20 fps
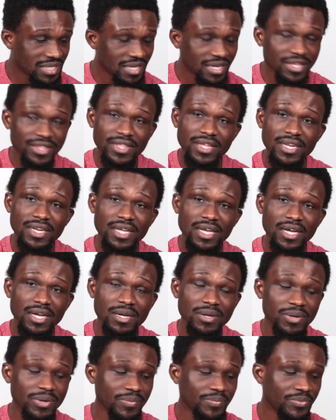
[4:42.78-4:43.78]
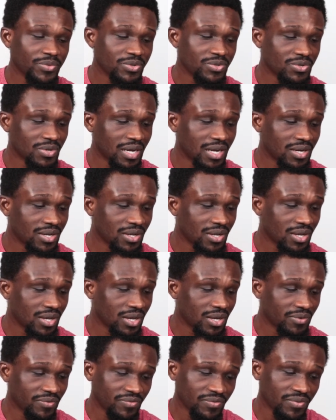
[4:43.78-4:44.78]
anything, try to
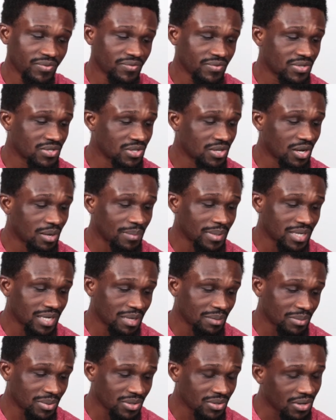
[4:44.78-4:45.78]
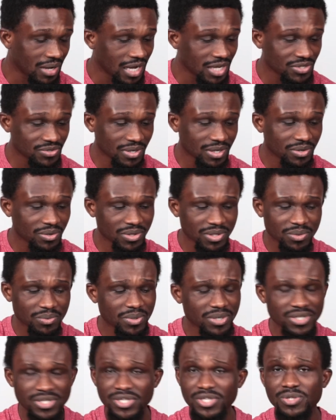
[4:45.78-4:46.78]
feel free to comment down below. I try to only
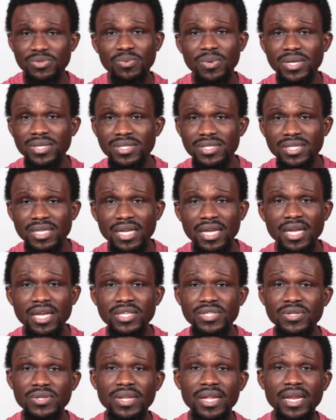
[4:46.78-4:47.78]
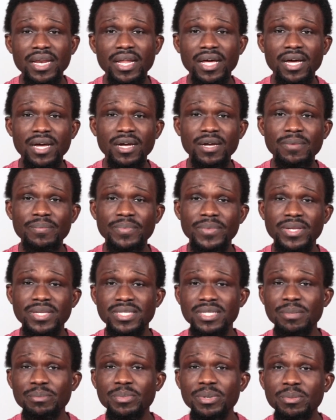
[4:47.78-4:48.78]
watch this once so that
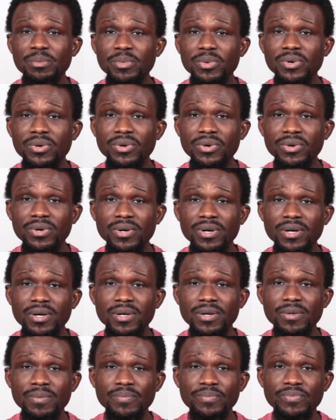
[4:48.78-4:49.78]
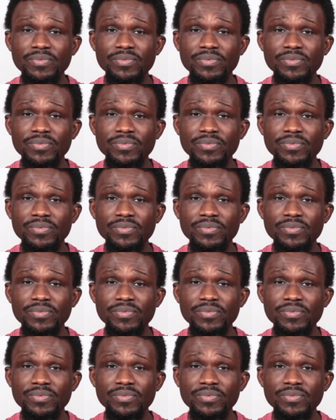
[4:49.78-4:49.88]
it's a bit more